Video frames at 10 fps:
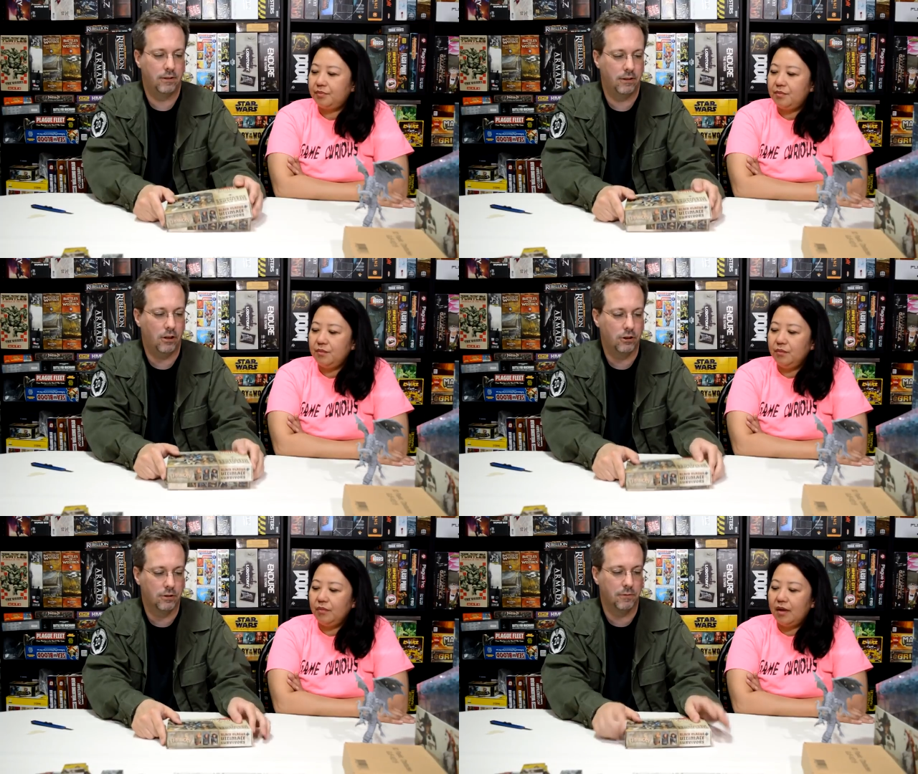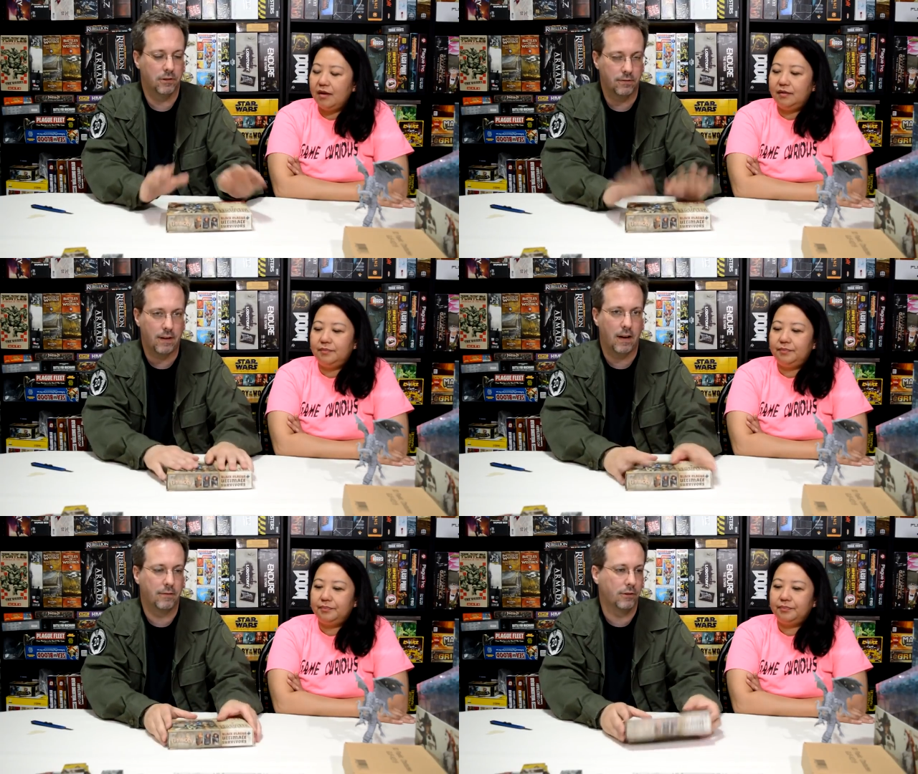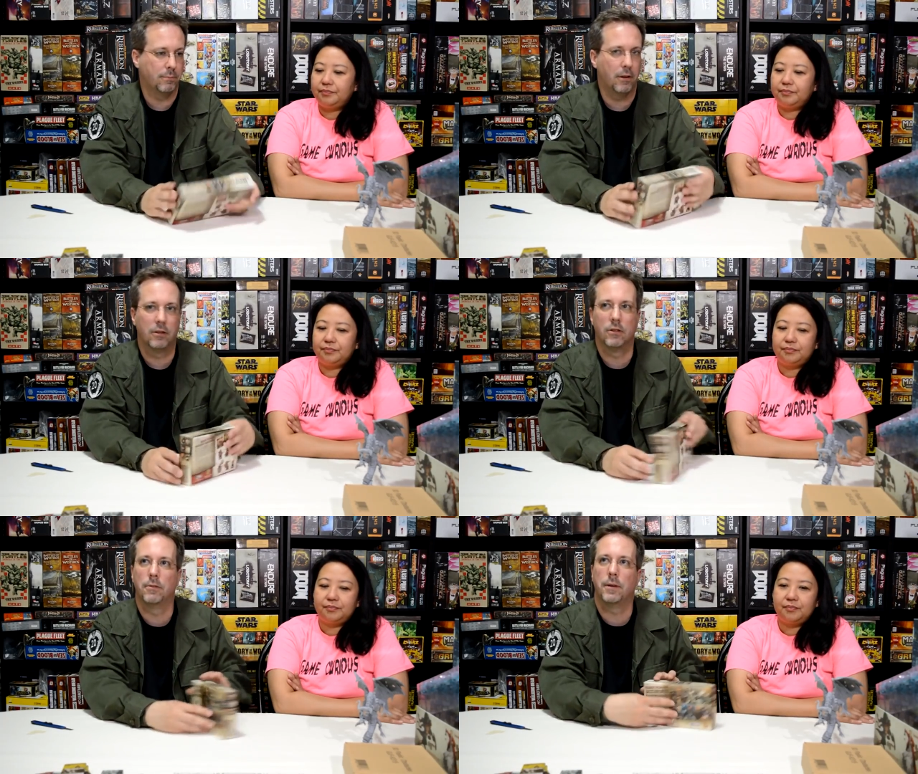Speaker 1: the Ultimate Survivors
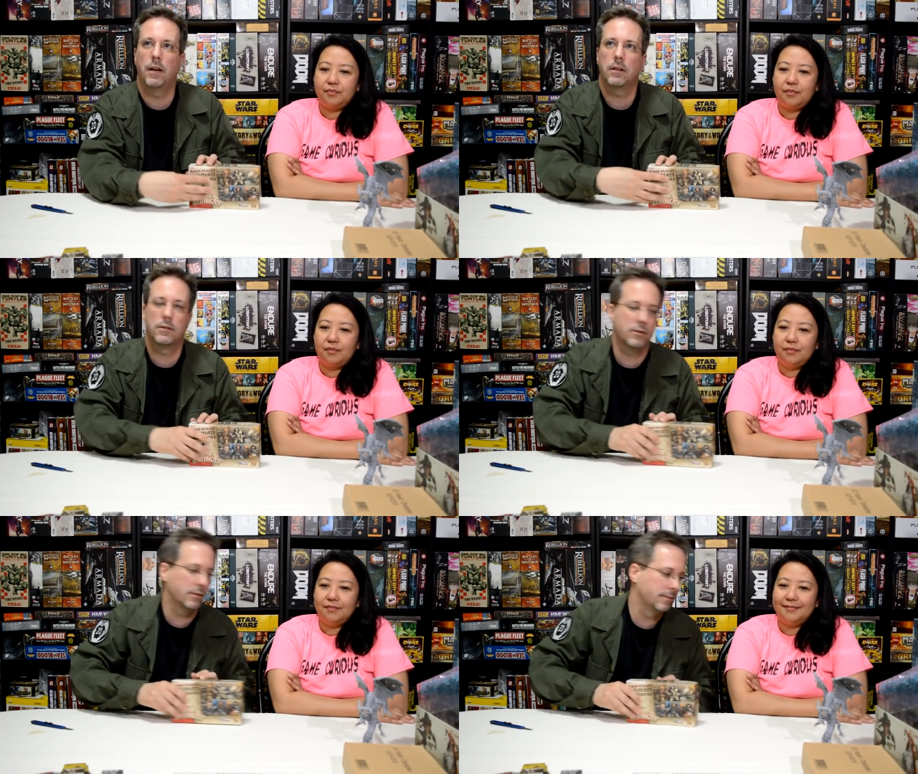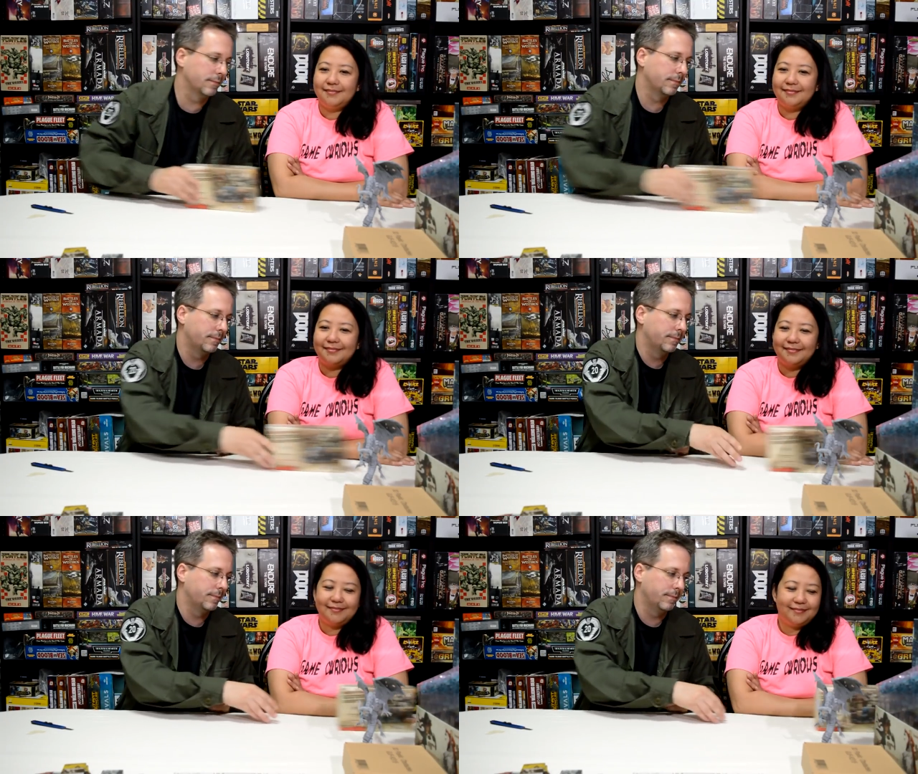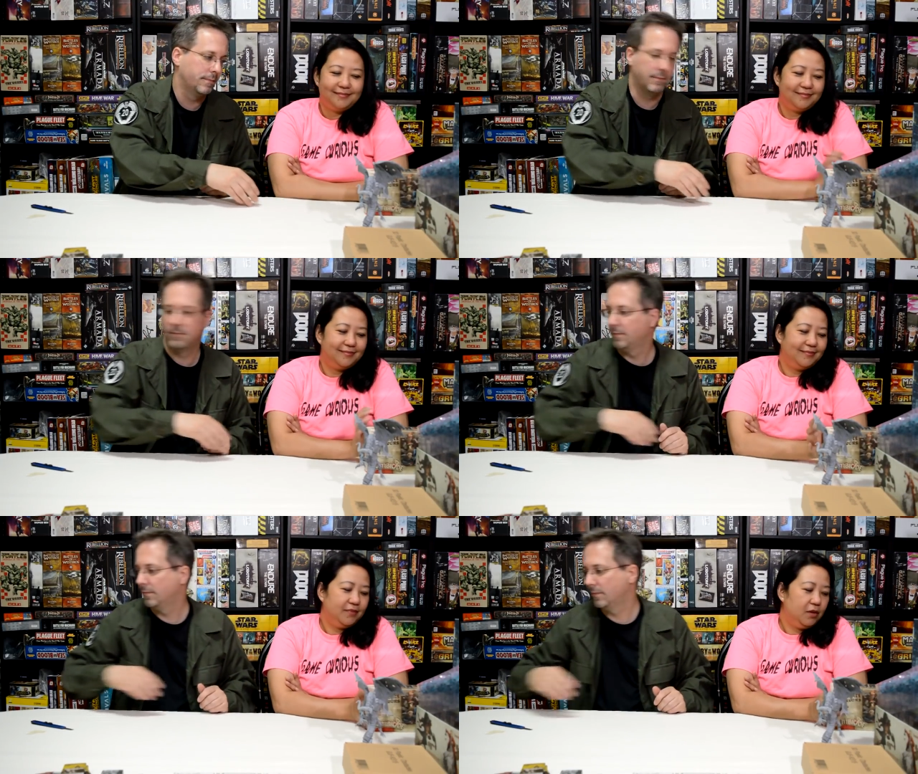part of the box.
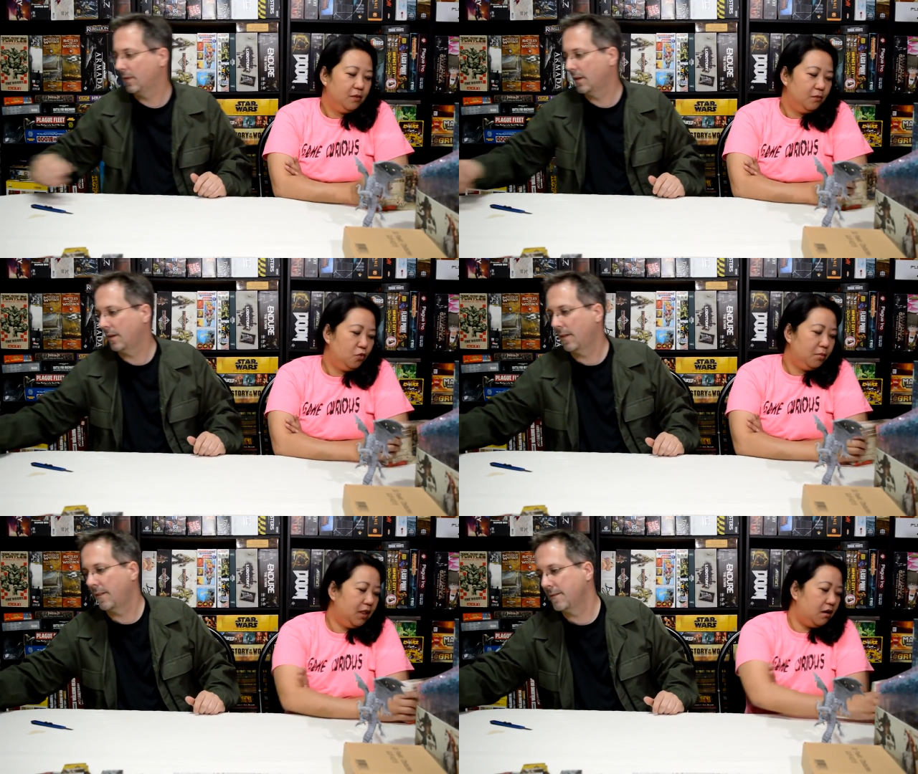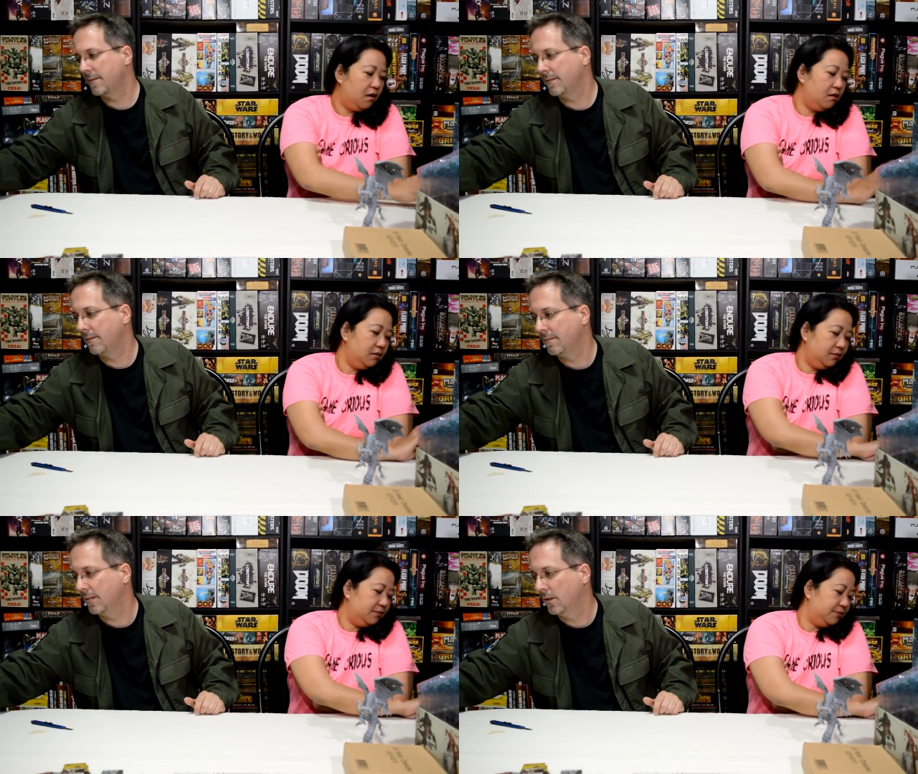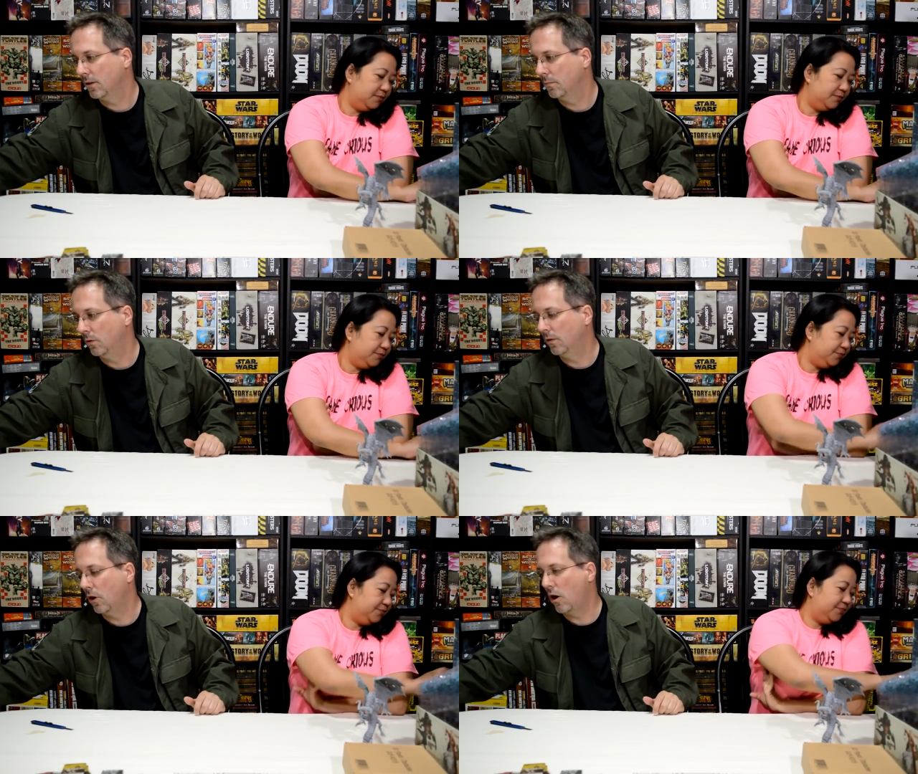
Speaker 2: Move along.
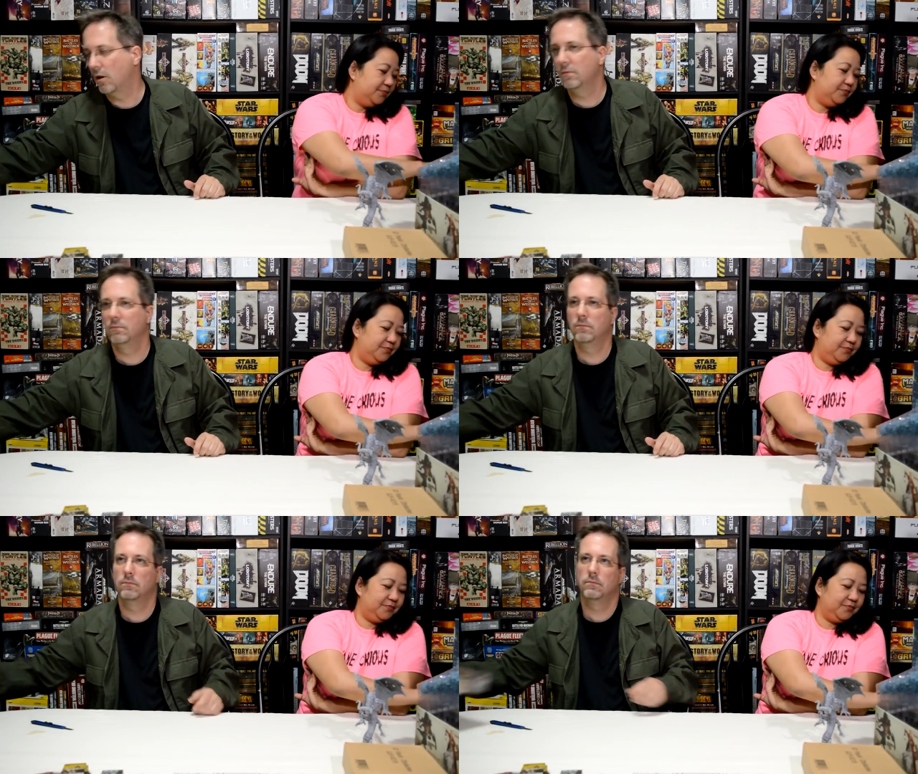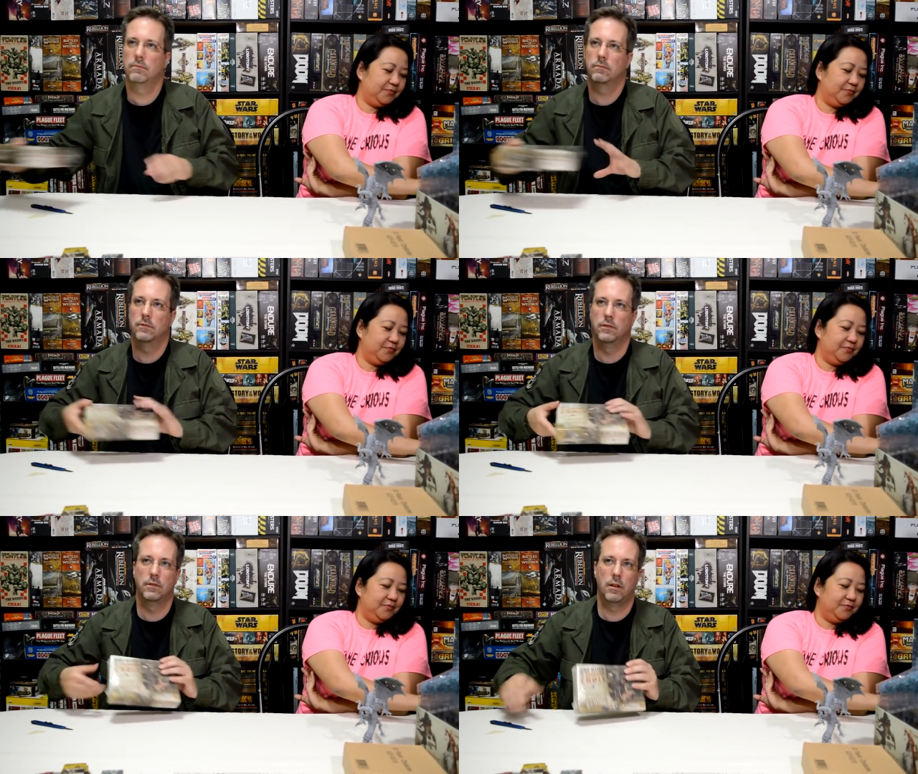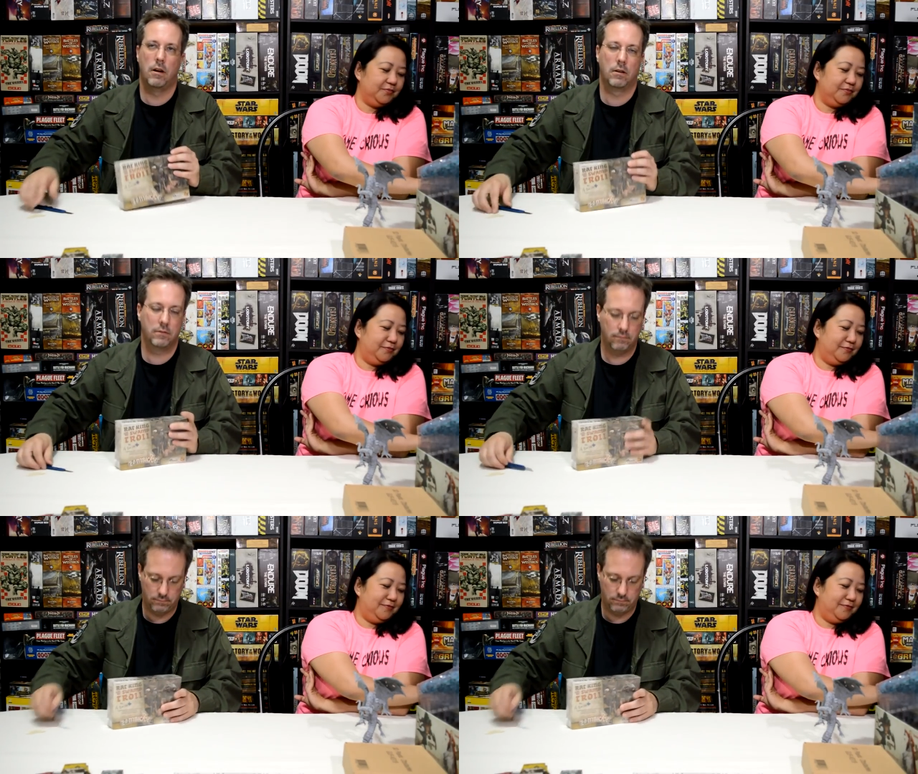
Speaker 1: Move along. Move along.